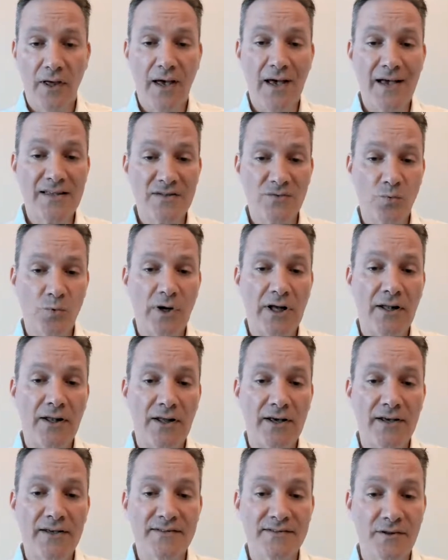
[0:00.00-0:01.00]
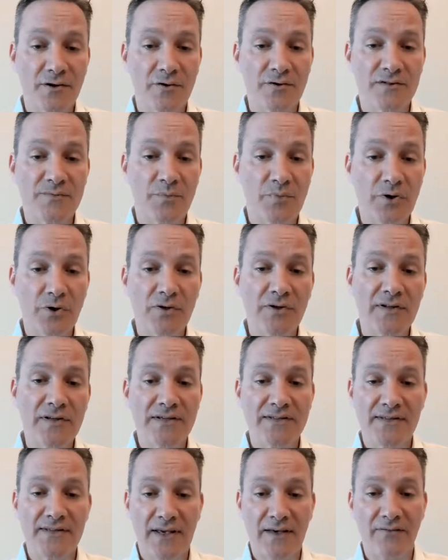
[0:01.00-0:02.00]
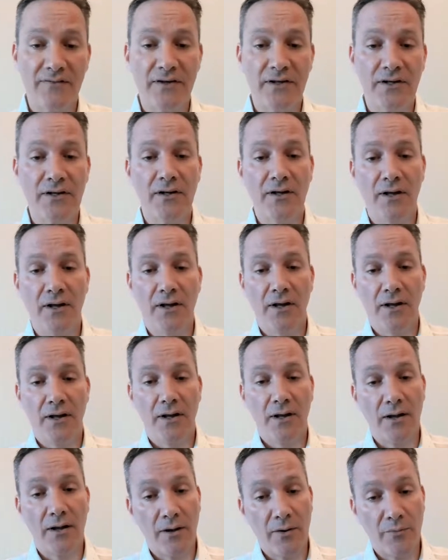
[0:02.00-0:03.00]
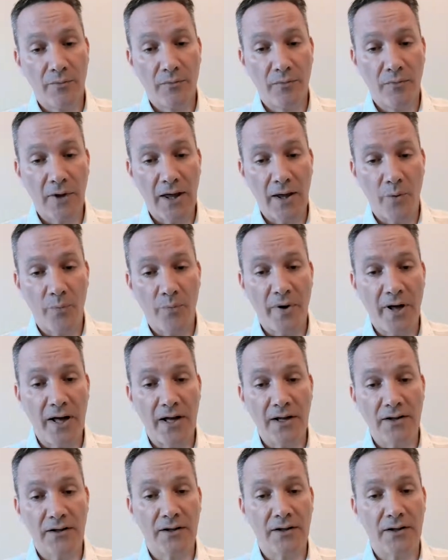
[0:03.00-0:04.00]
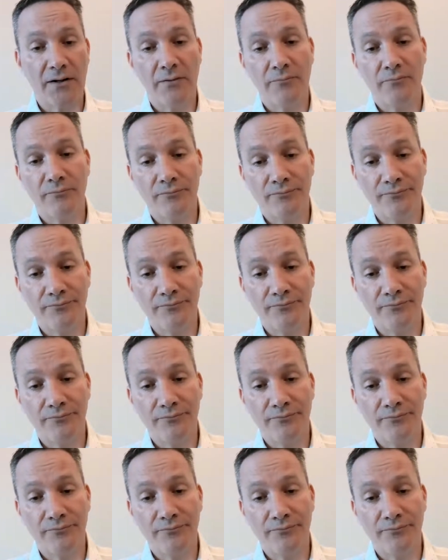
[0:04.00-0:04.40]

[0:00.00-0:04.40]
as well as those buildings having our partner,